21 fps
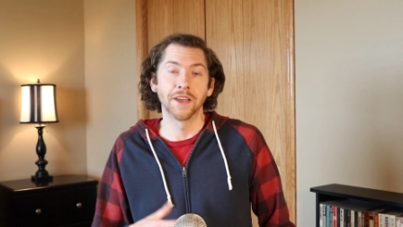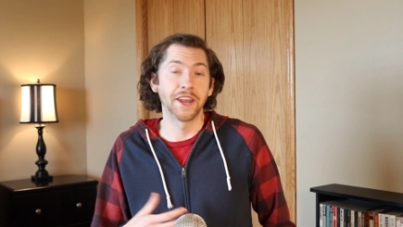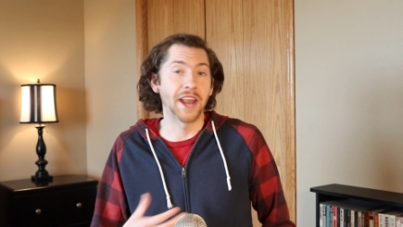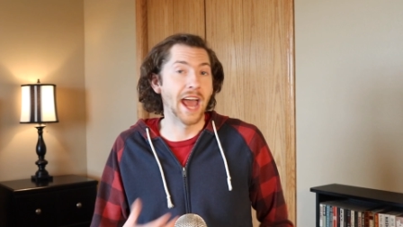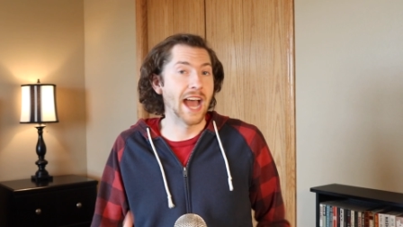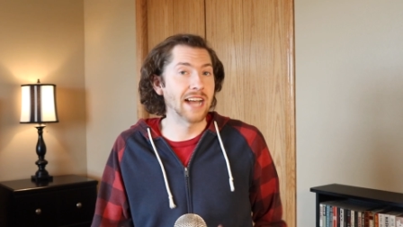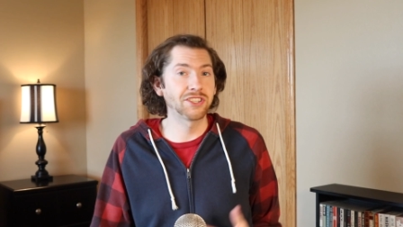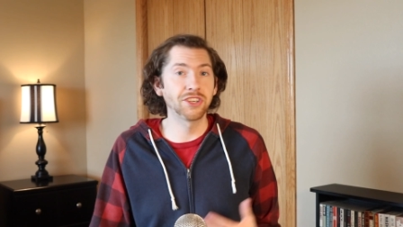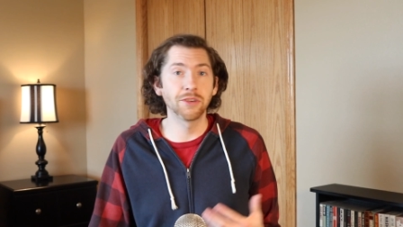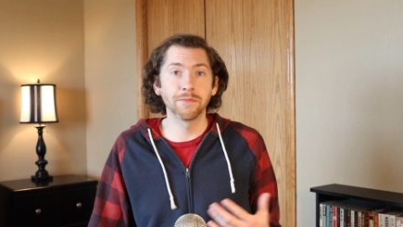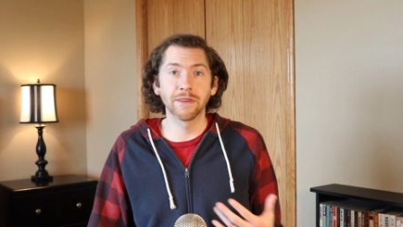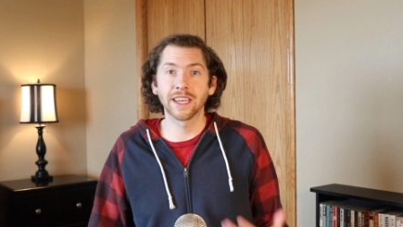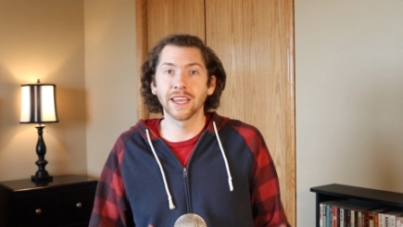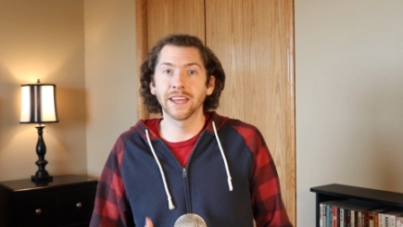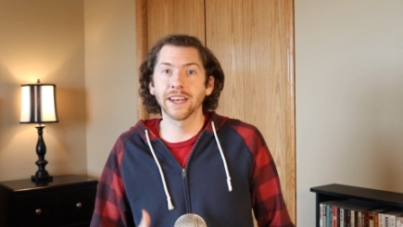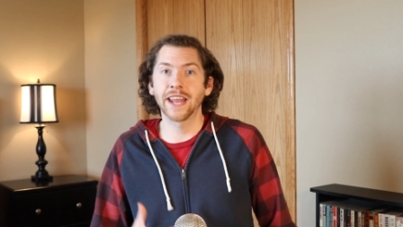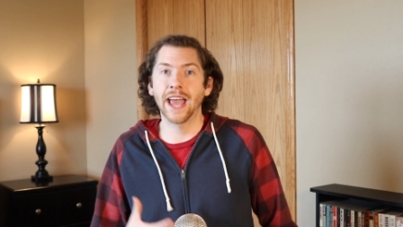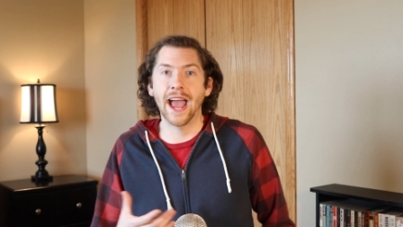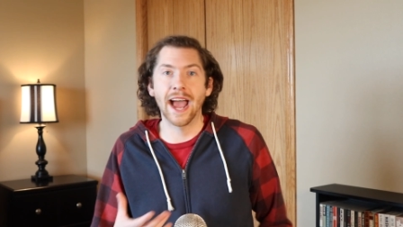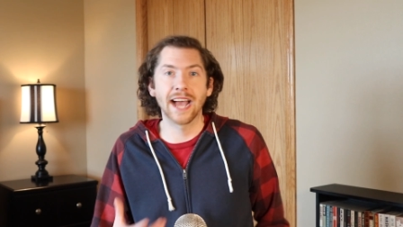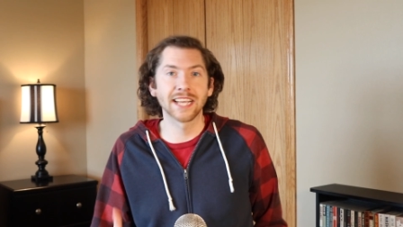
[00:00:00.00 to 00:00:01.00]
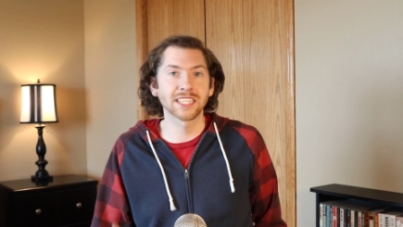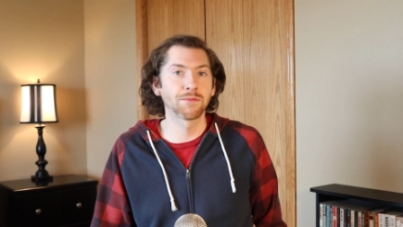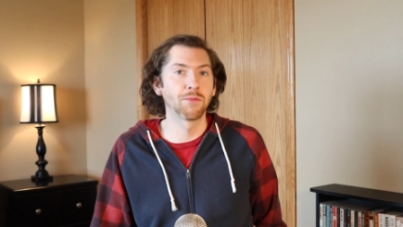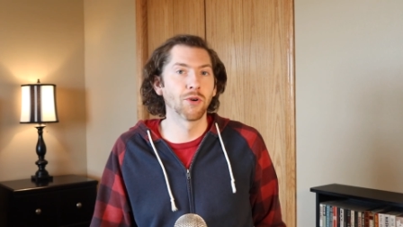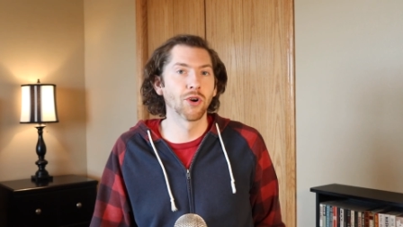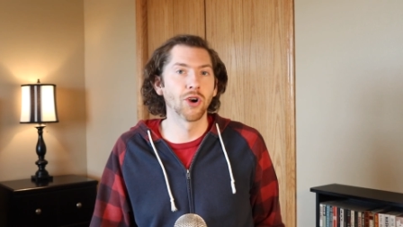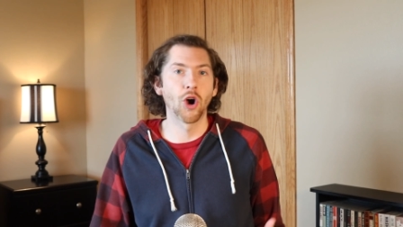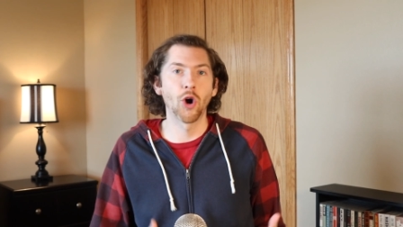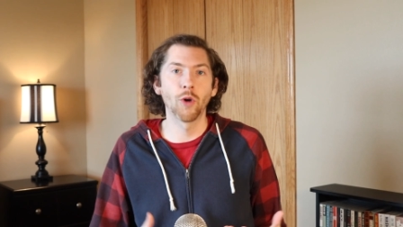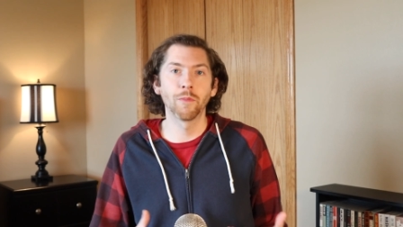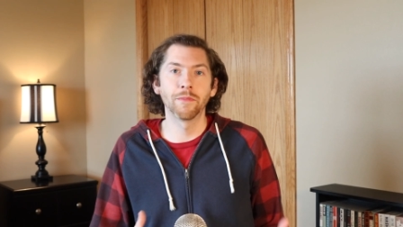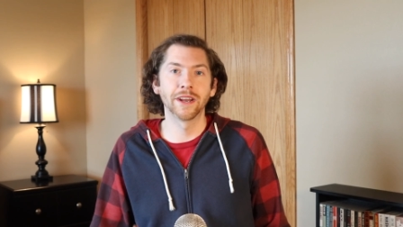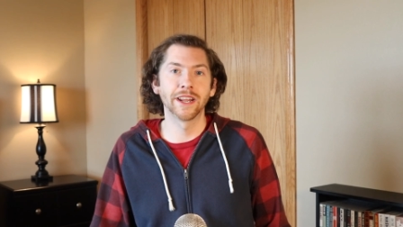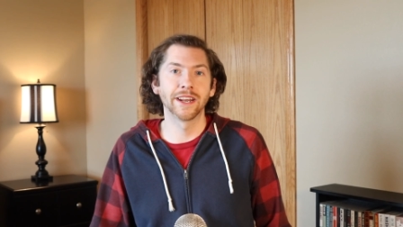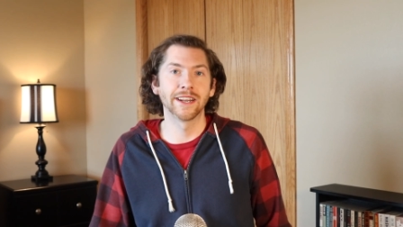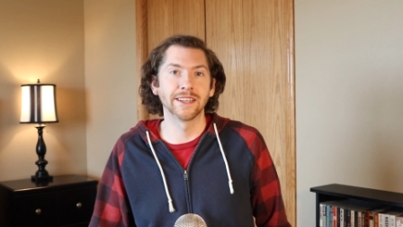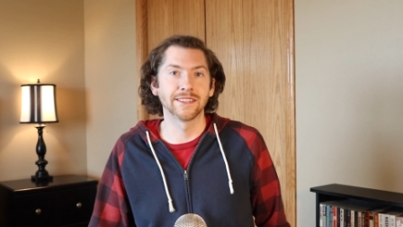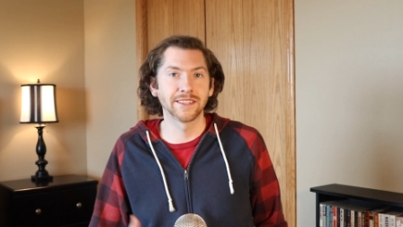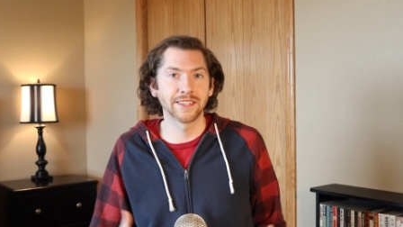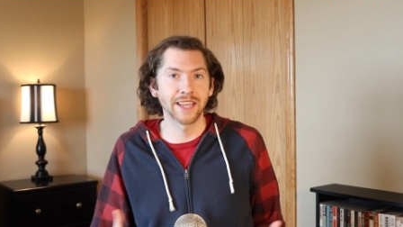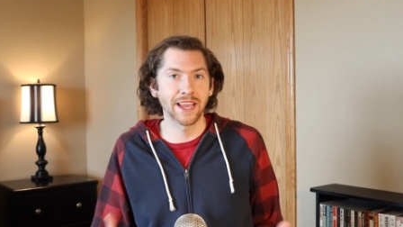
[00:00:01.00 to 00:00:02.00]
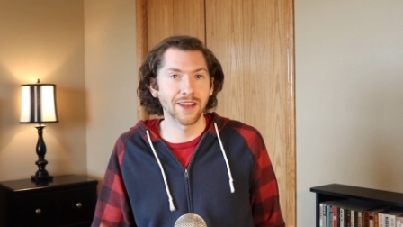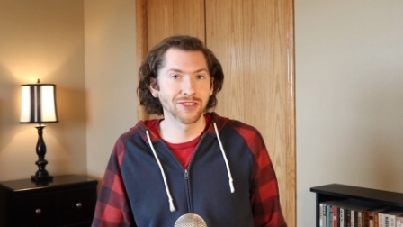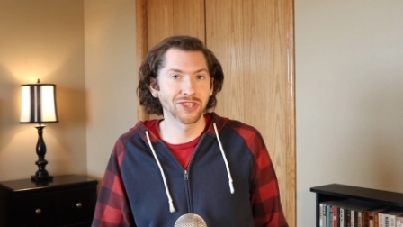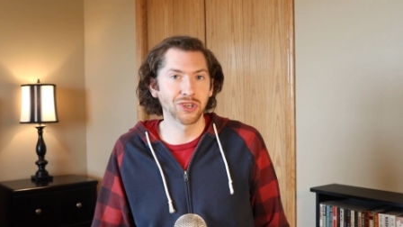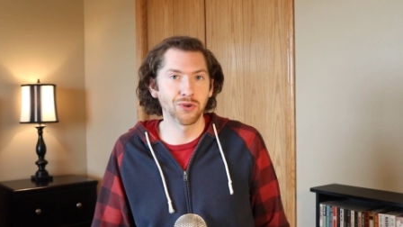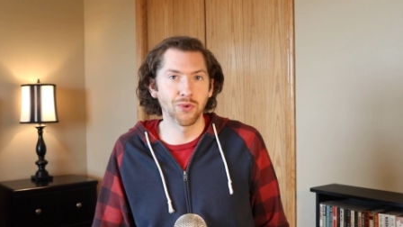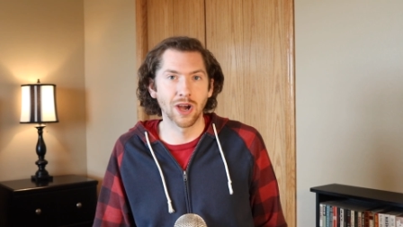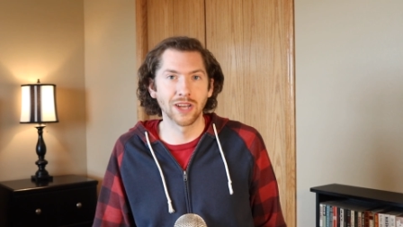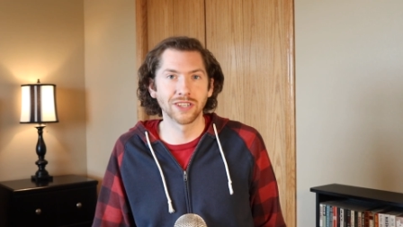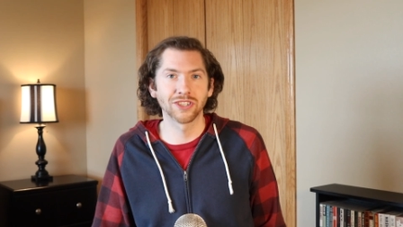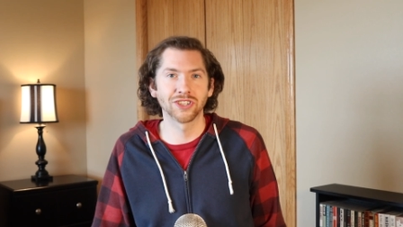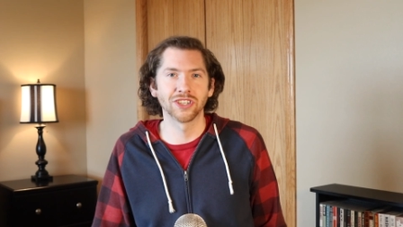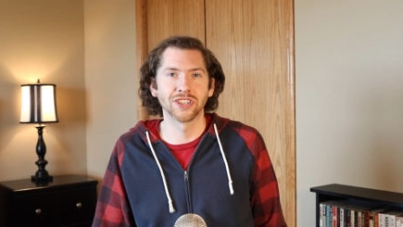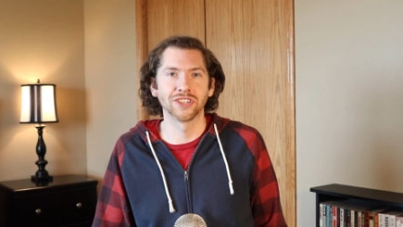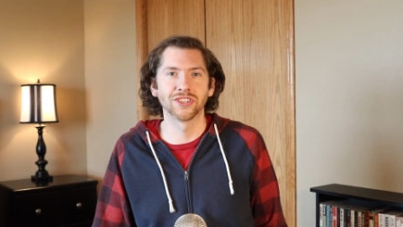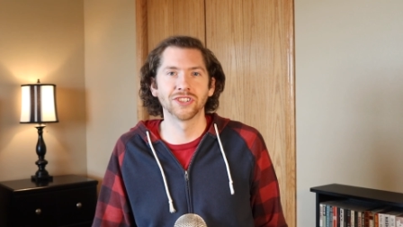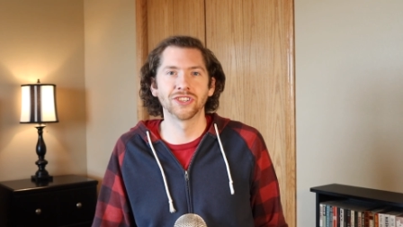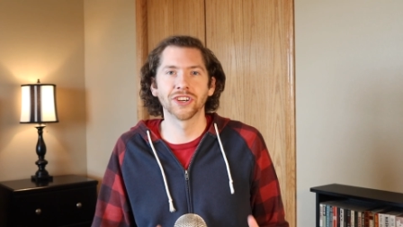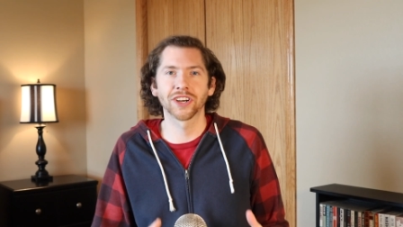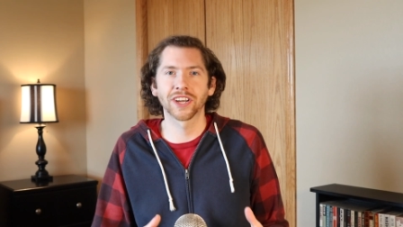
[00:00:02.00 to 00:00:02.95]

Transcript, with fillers: And as you begin to ask more open ended sales questions,